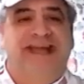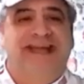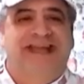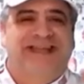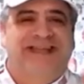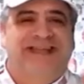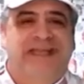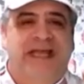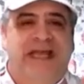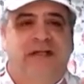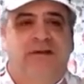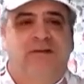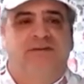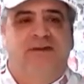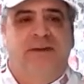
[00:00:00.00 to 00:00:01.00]
I
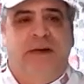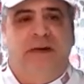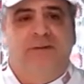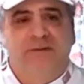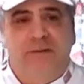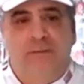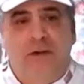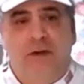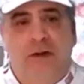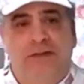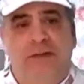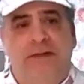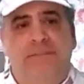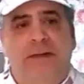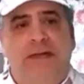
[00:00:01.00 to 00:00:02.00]
can't use the Pasta More
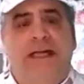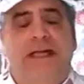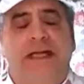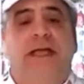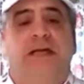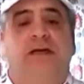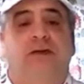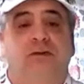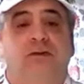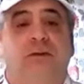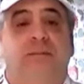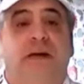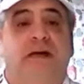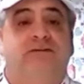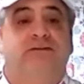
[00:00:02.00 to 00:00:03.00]
thing, but I can do
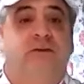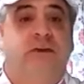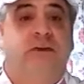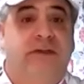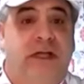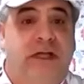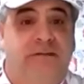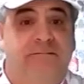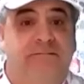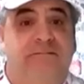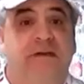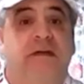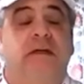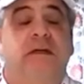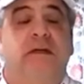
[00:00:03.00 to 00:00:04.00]
the Pasta with Love,
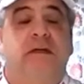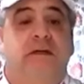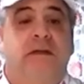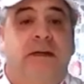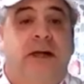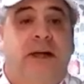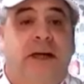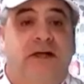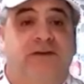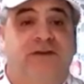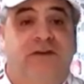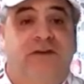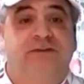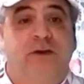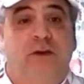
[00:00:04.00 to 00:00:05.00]

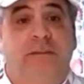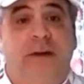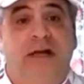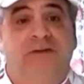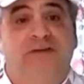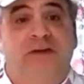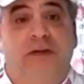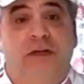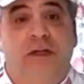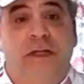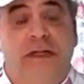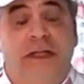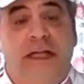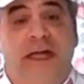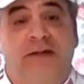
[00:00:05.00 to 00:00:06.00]
Chef Joe pasta
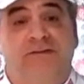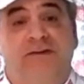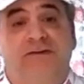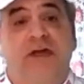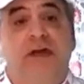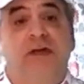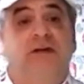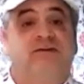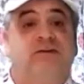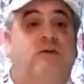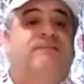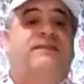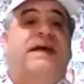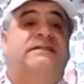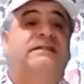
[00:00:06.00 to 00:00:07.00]
cooking classes.
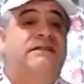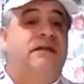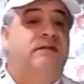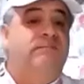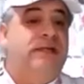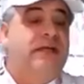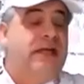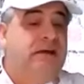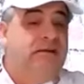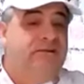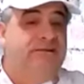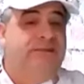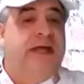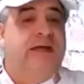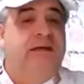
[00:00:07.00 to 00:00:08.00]
So if that's something
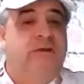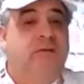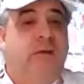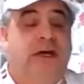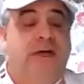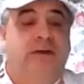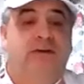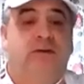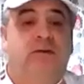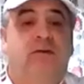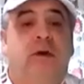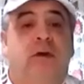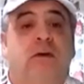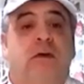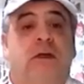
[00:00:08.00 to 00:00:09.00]
else that you want to
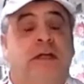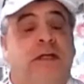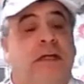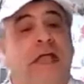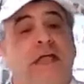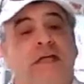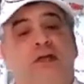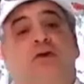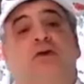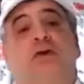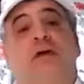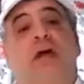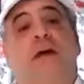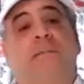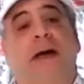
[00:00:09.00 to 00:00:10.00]
do, and you
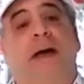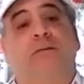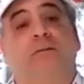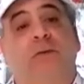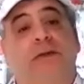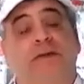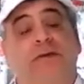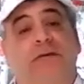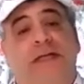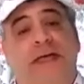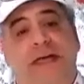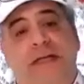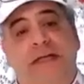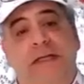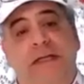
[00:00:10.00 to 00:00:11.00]
can come on with your
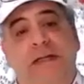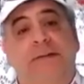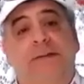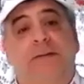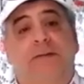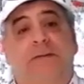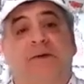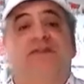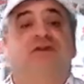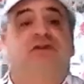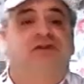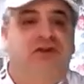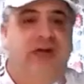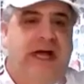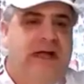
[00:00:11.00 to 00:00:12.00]
kid, with
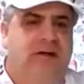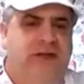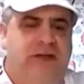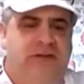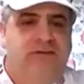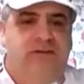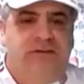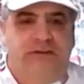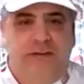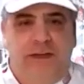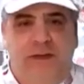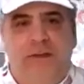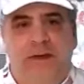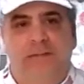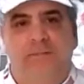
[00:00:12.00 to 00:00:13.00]
your child,
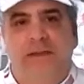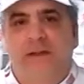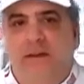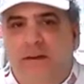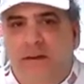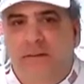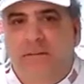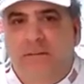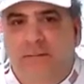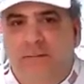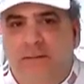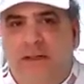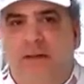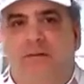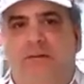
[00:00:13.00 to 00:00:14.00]
I want to
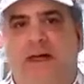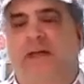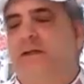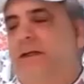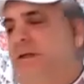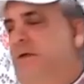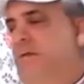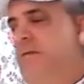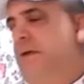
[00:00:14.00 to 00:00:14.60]
be correct. I